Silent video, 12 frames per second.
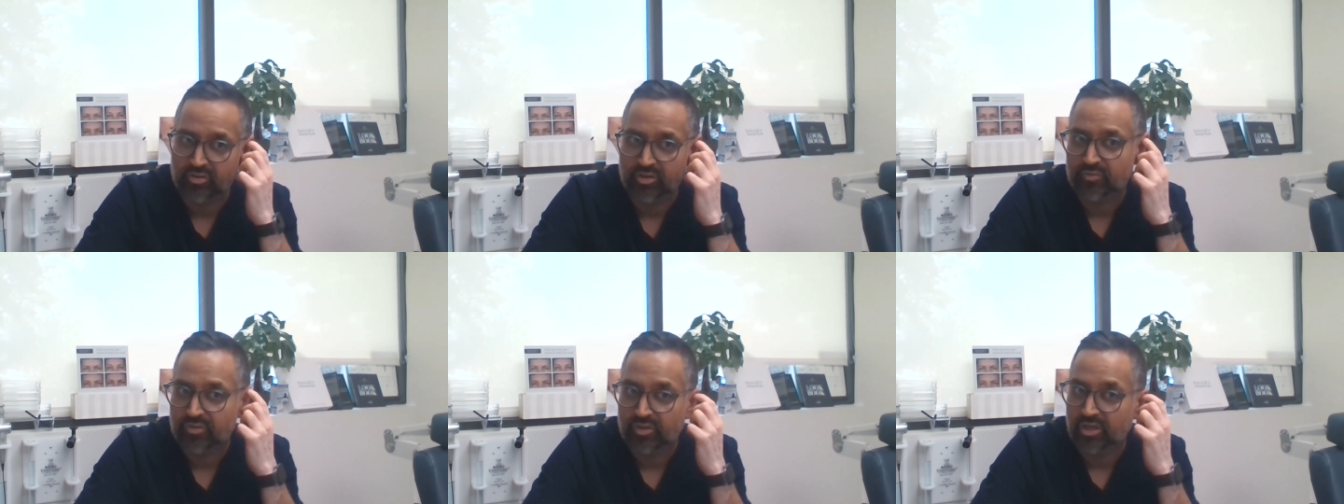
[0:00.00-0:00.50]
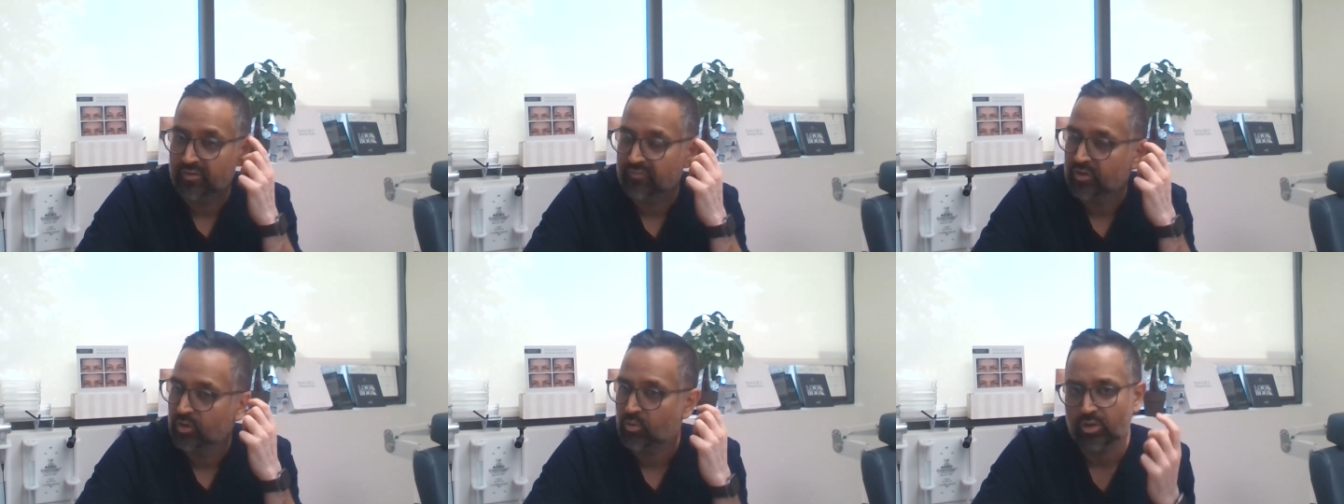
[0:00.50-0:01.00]
The, the,
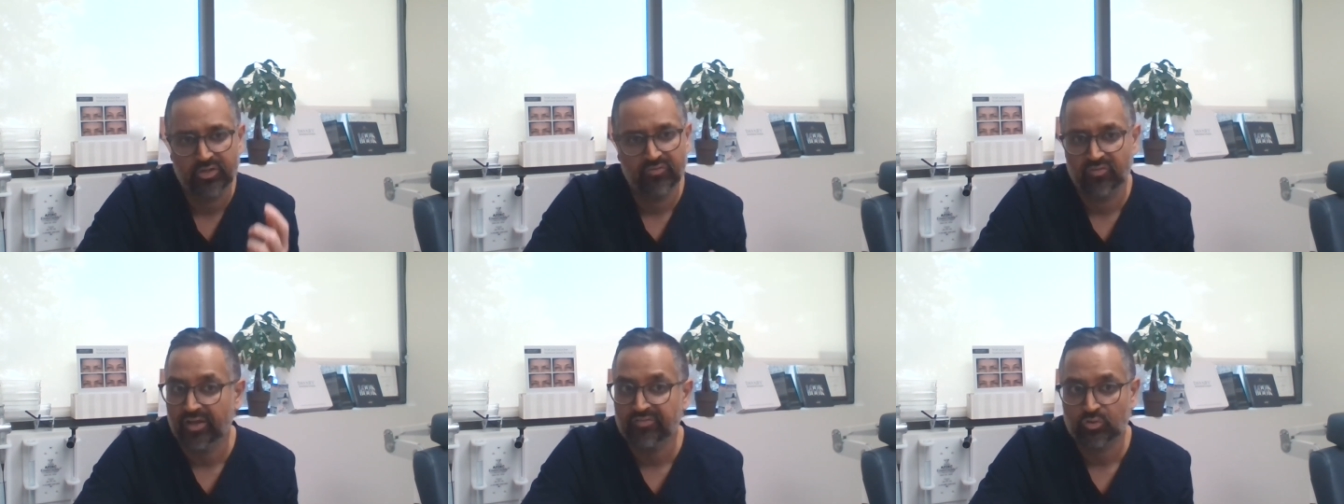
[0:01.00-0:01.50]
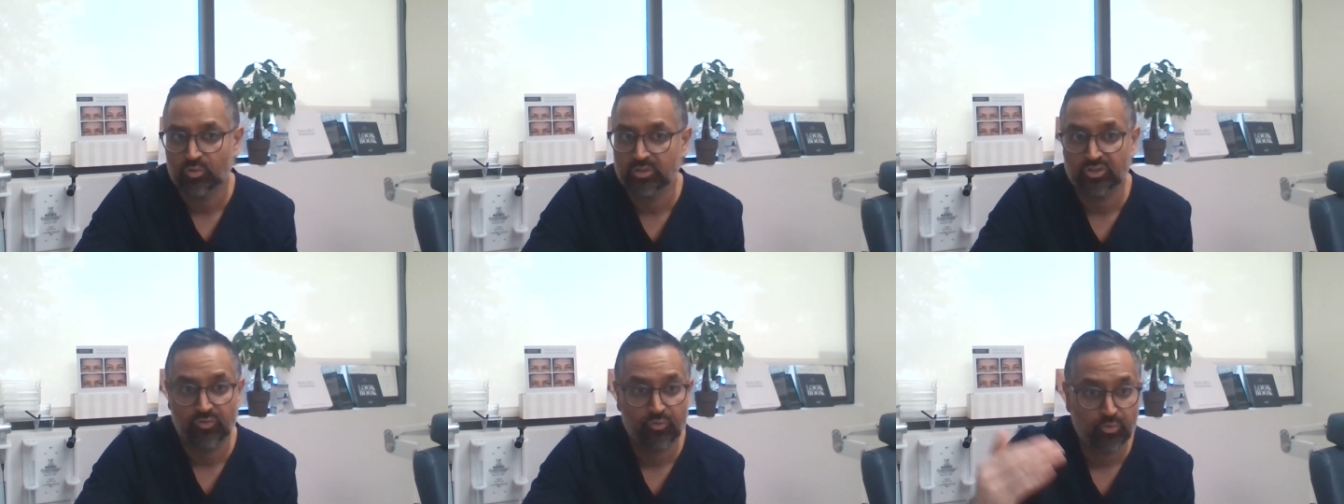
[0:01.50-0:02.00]
the quality of life
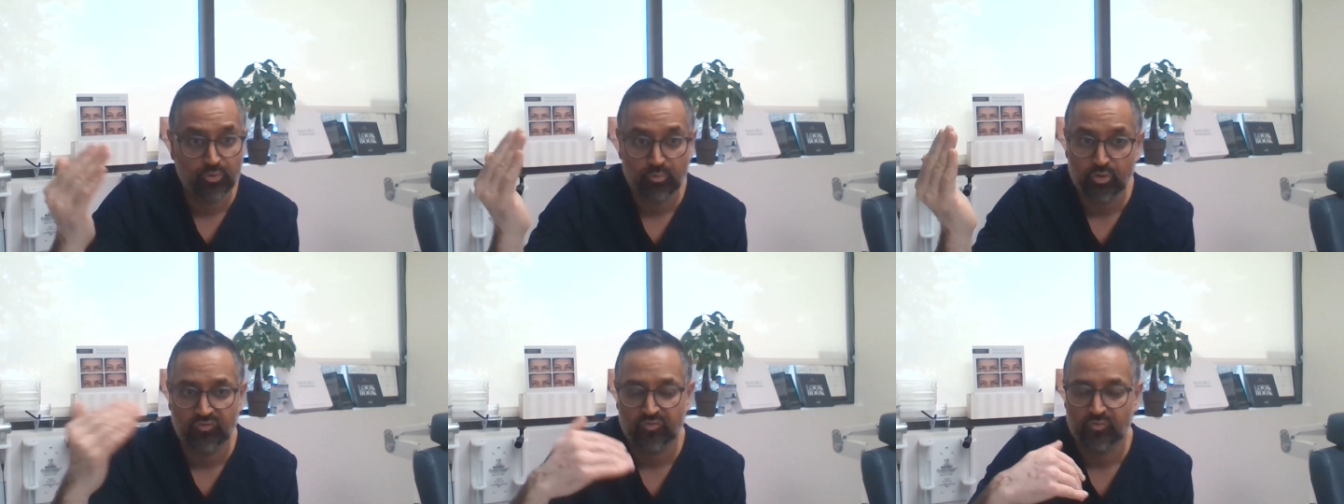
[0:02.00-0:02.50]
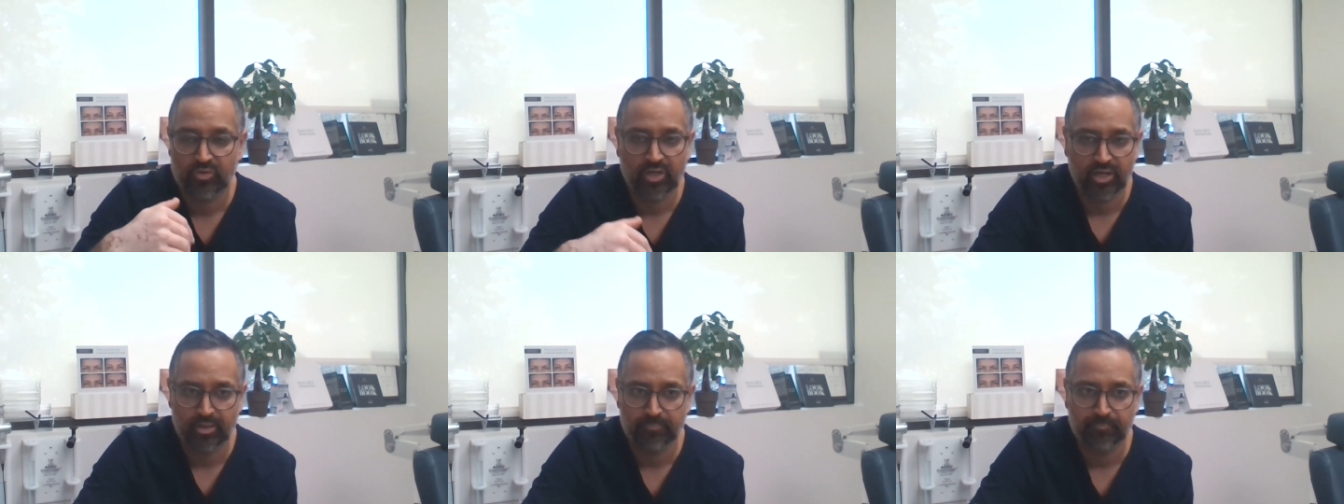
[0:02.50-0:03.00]
scores are through the roof.
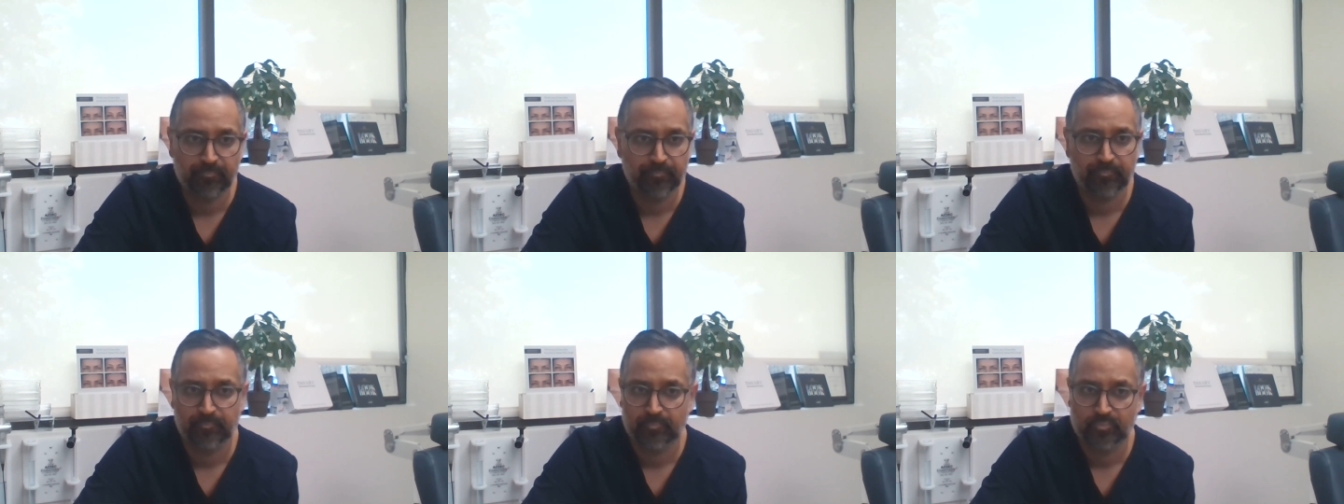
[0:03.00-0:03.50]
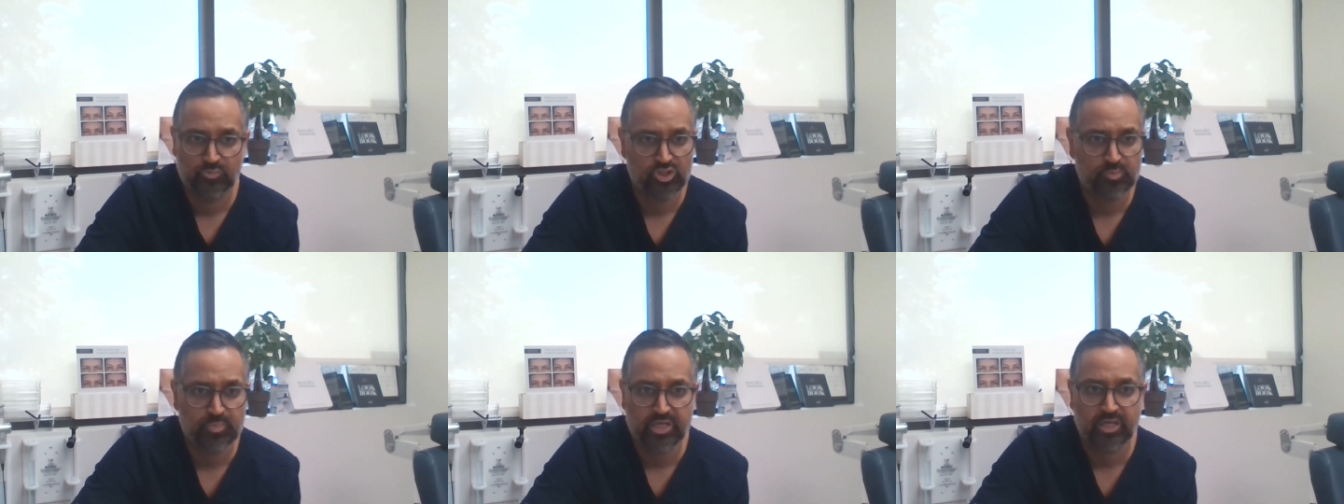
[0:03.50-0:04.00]
Um,
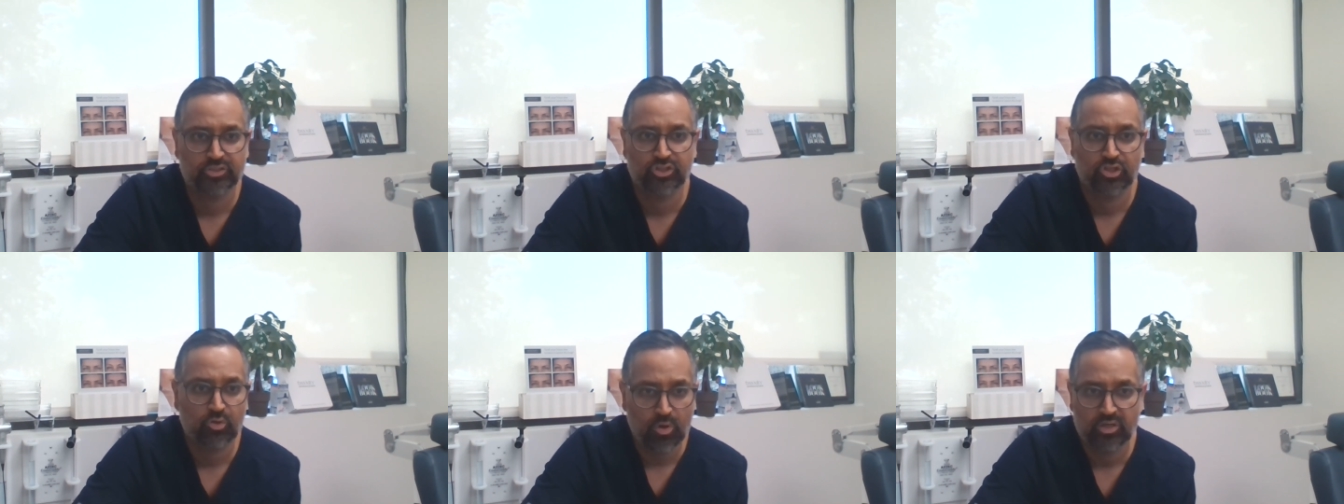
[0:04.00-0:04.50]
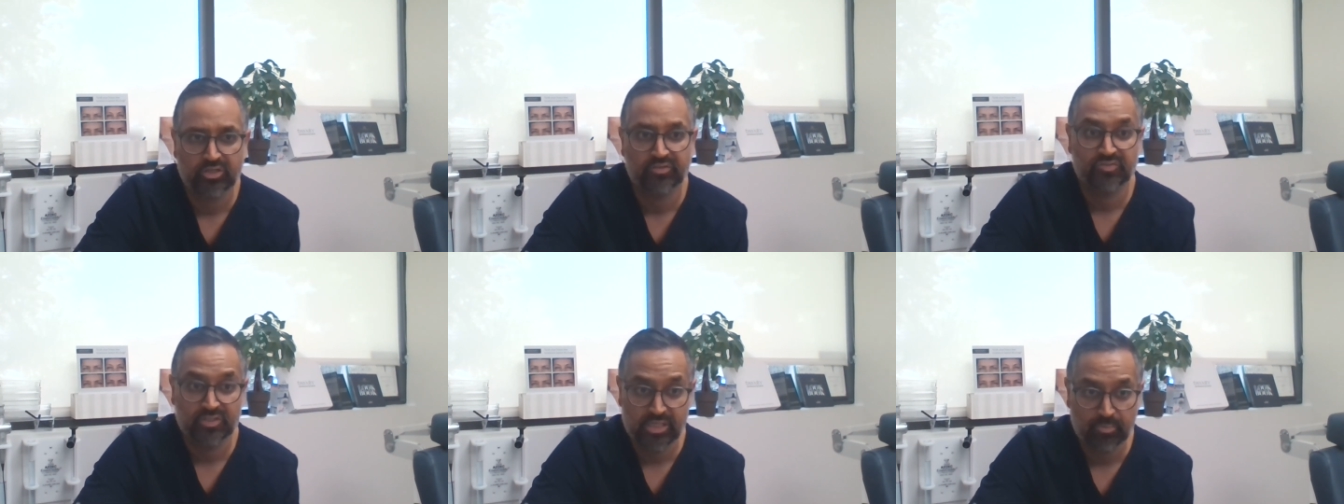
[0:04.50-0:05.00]
just because your quality of
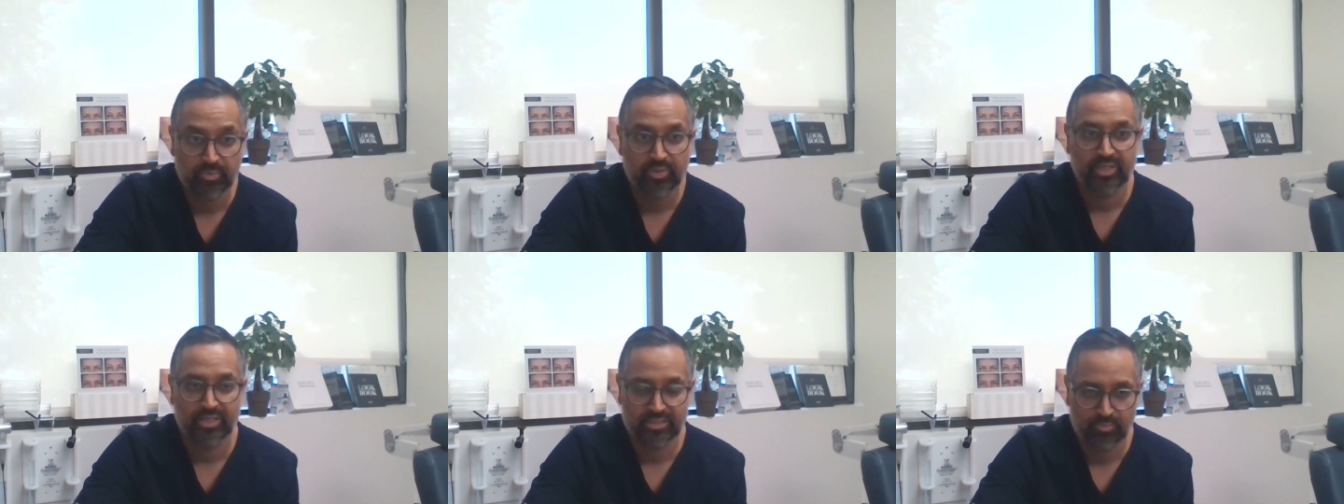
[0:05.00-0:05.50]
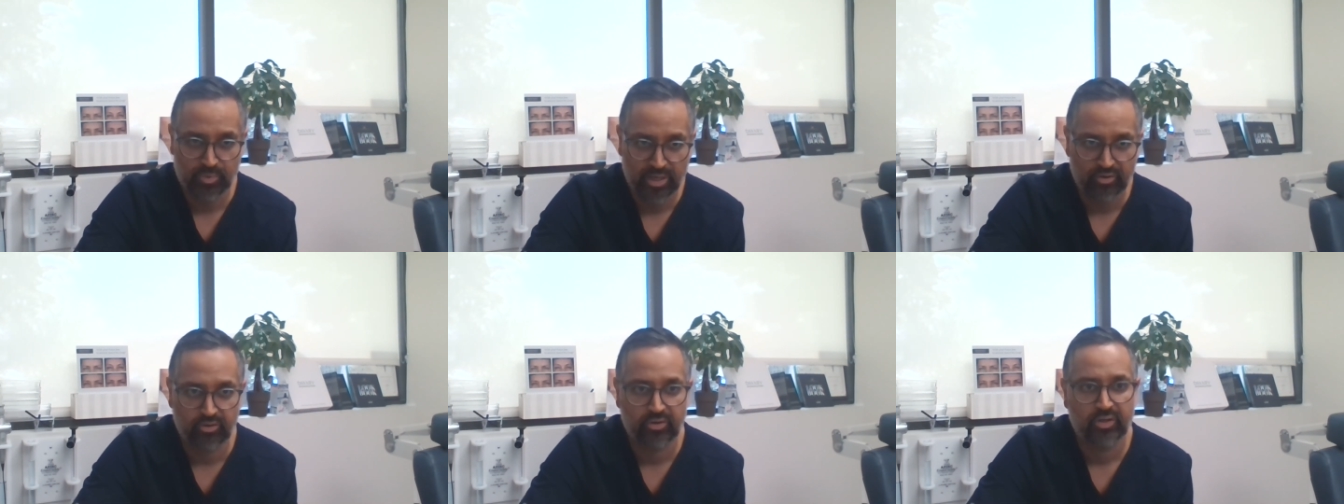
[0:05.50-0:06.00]
sleep is
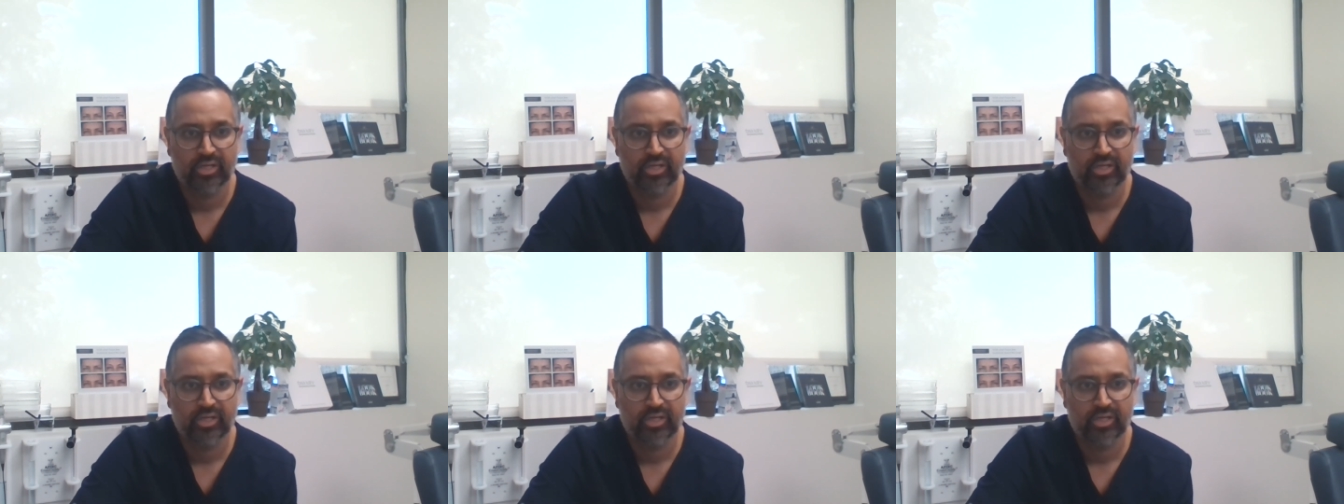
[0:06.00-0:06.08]
better.